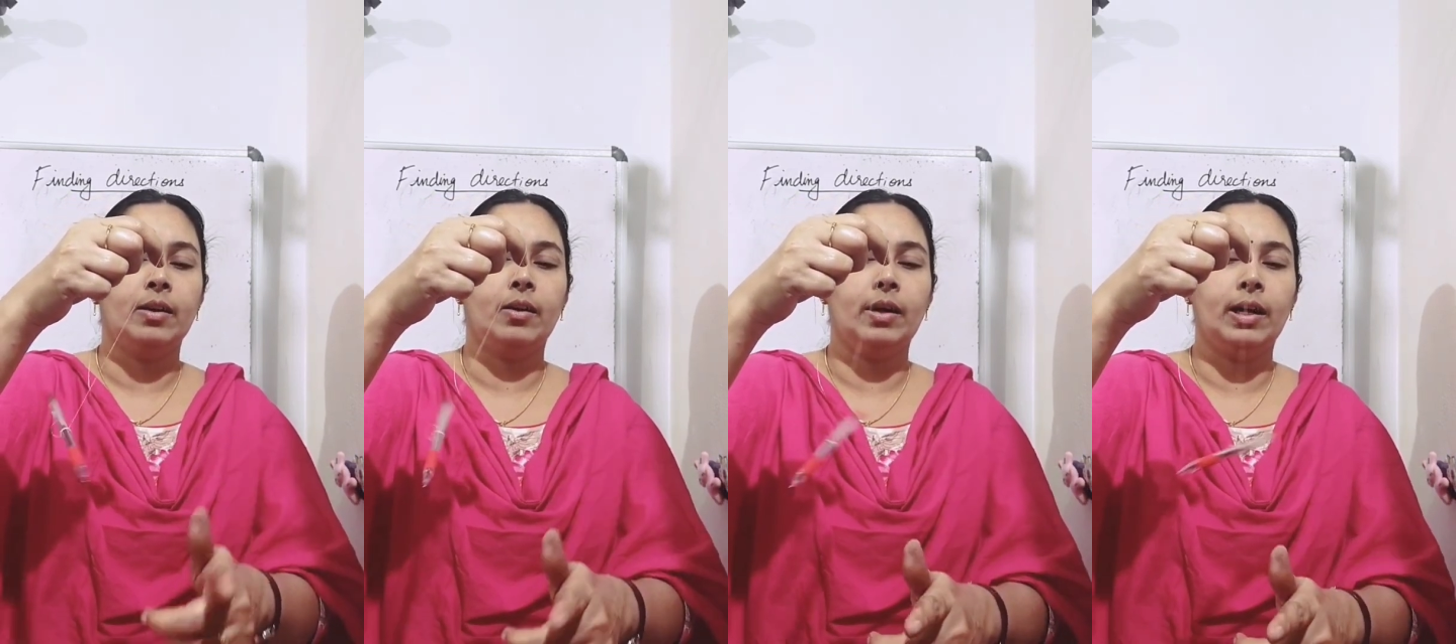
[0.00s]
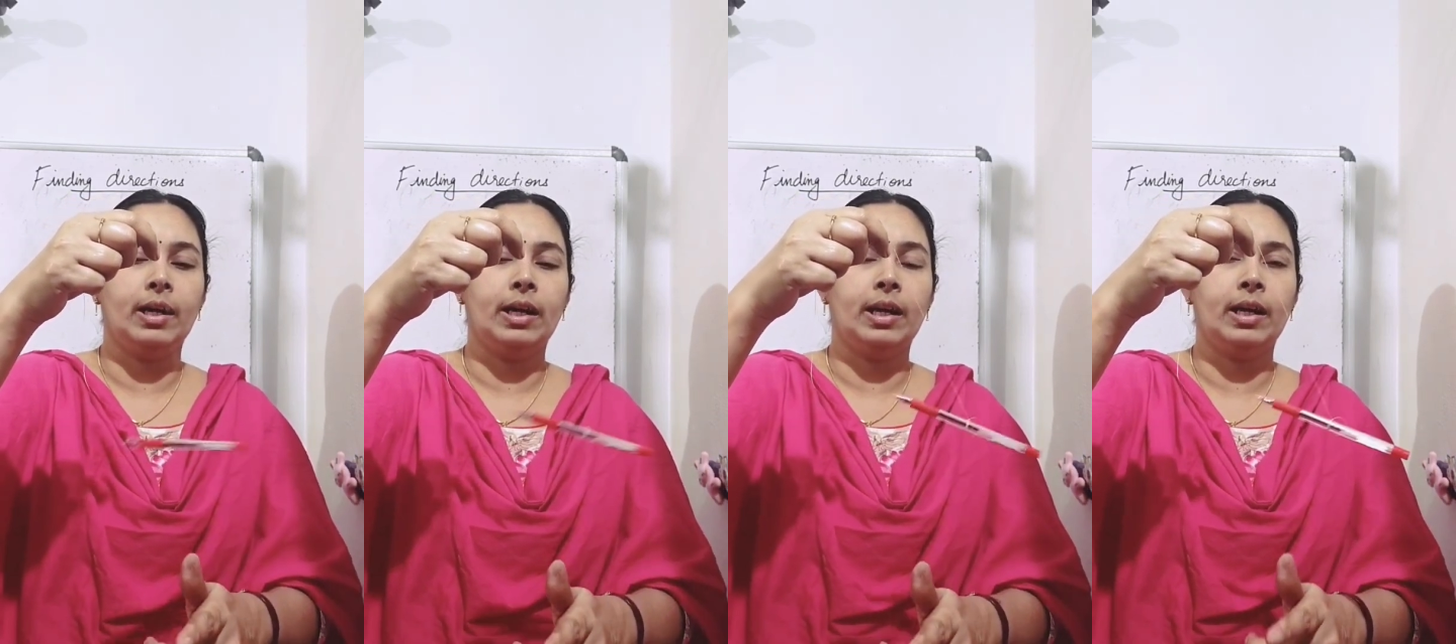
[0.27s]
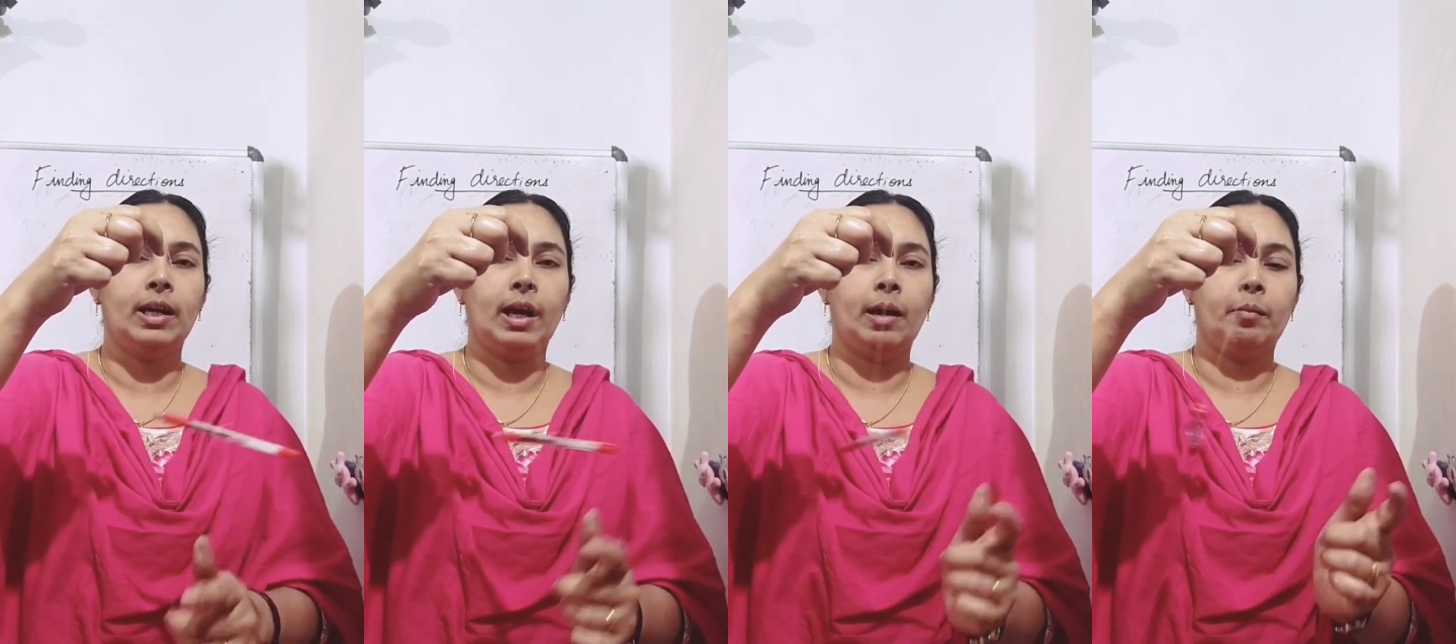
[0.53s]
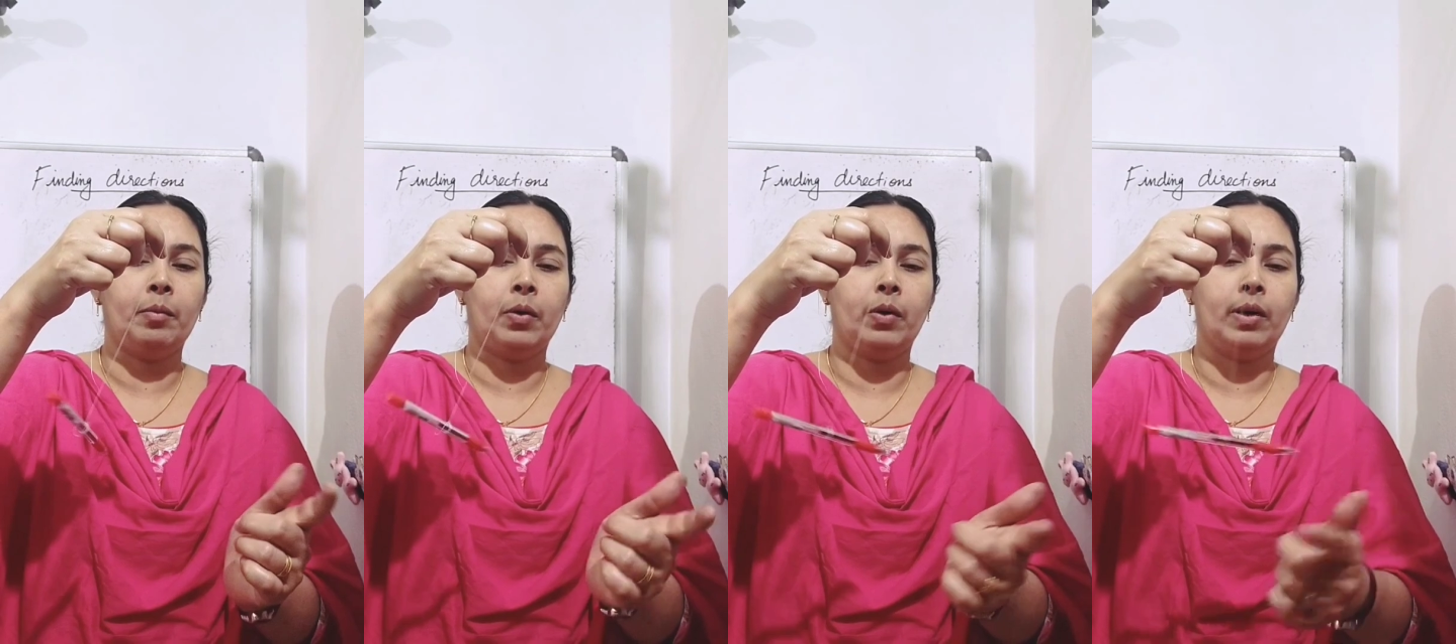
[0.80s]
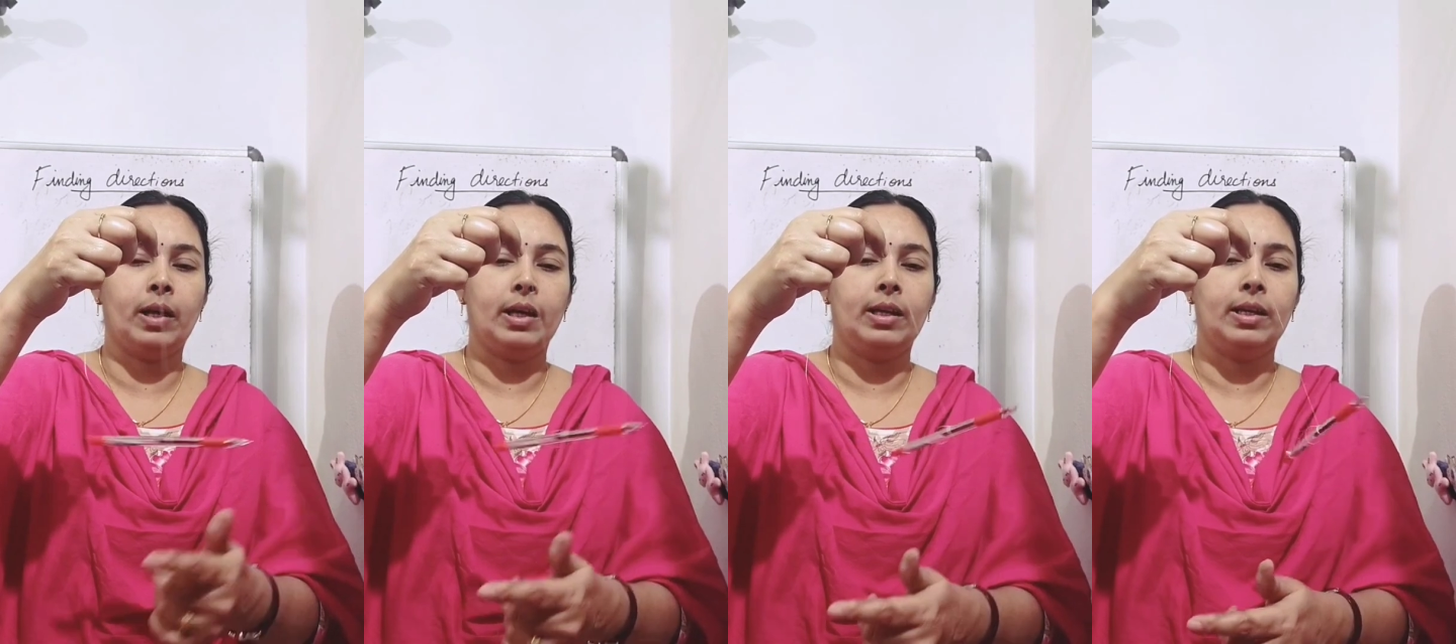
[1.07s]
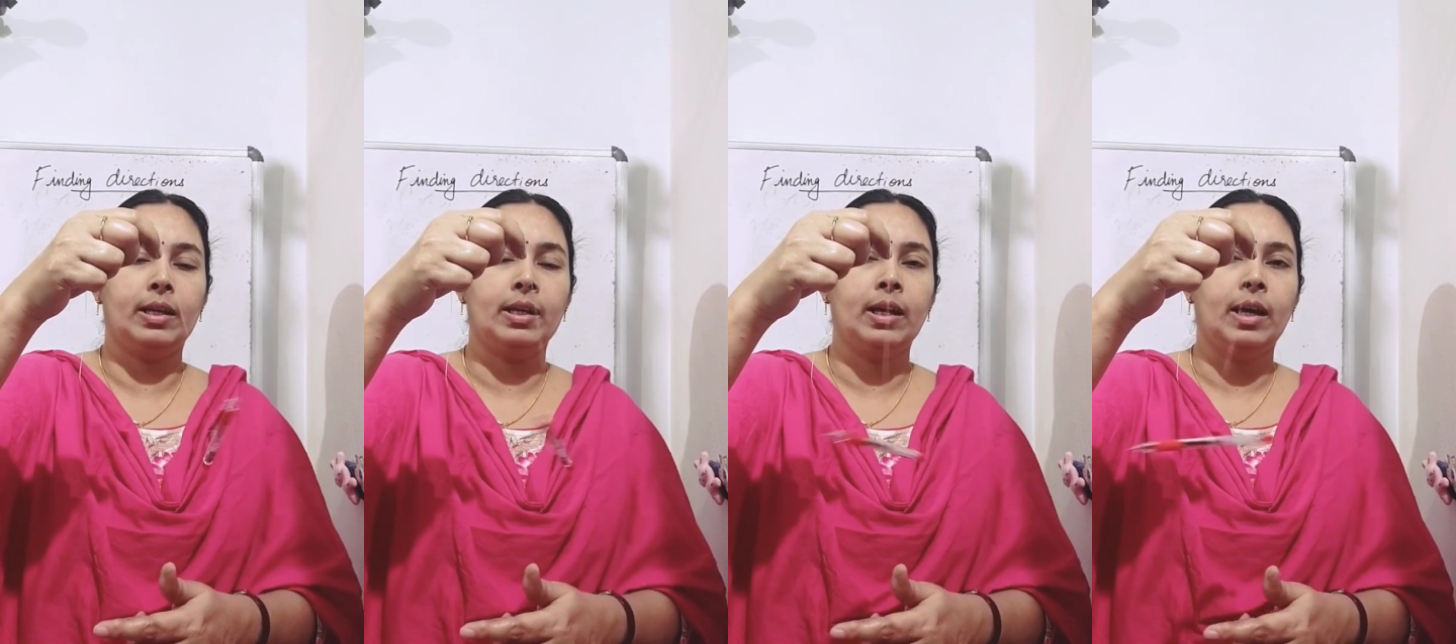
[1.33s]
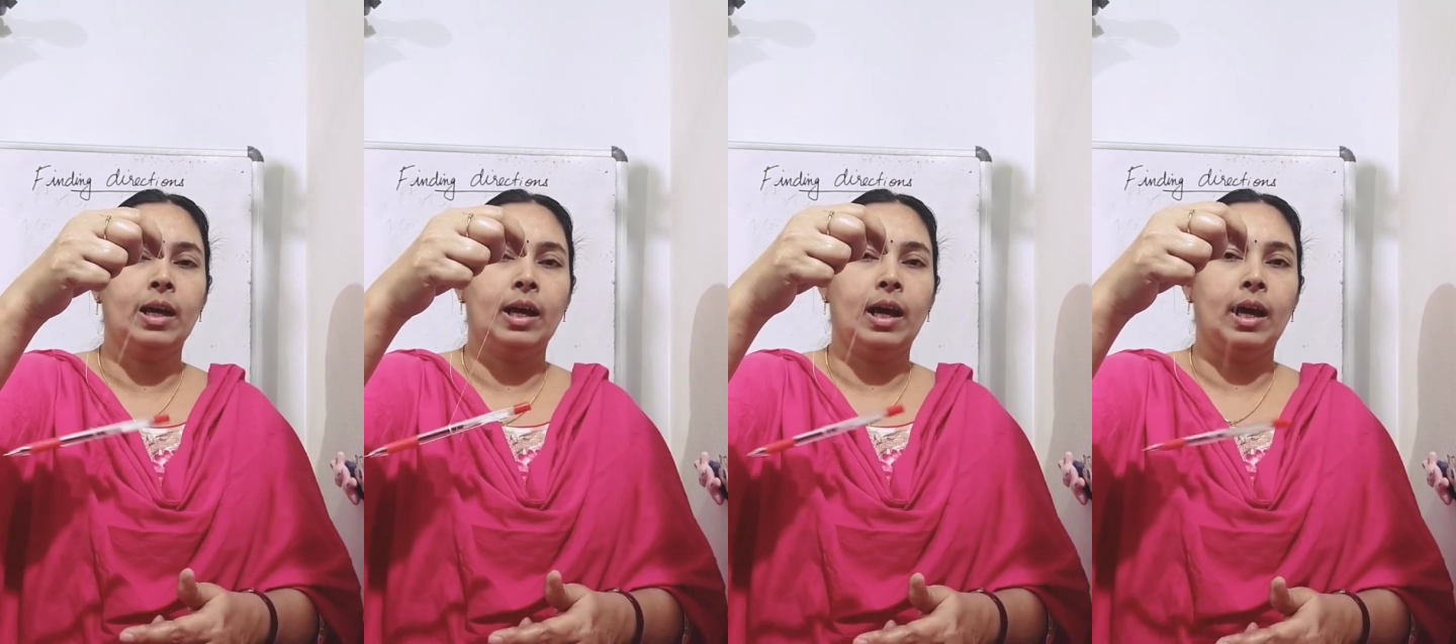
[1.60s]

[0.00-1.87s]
Now again I am rotating